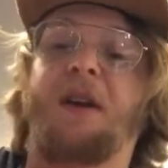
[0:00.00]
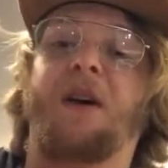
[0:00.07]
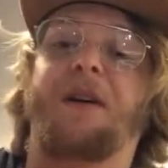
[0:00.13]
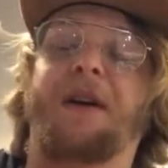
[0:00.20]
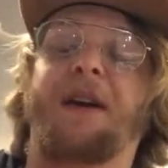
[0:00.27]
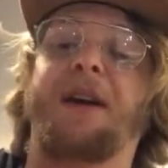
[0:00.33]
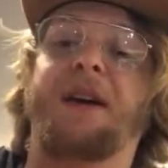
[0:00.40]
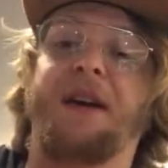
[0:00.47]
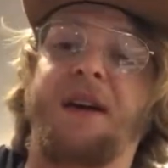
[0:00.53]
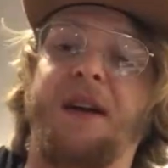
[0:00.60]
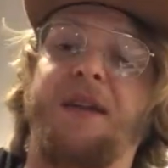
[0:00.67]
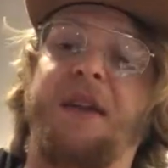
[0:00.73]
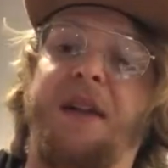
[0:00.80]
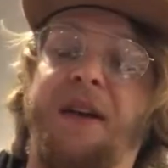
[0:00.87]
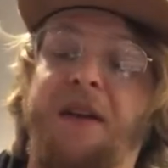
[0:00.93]
okay,
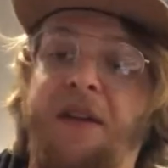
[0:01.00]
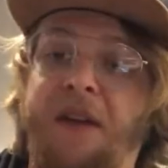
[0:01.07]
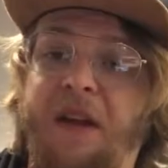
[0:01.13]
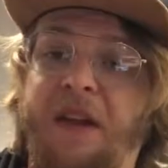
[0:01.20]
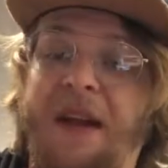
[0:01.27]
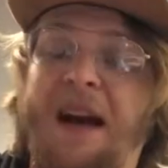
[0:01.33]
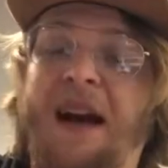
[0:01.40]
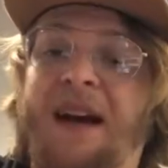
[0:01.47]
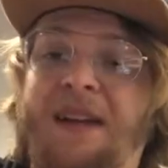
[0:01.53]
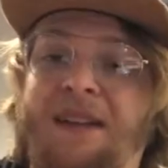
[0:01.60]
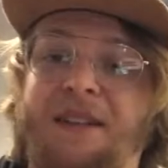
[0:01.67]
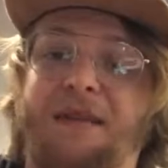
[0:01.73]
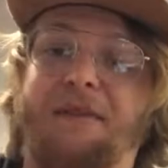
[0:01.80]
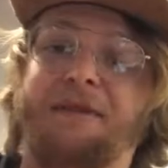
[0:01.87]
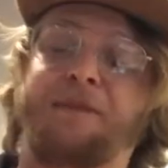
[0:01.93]
and then the
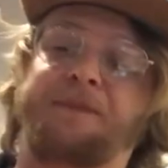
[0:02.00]
octave.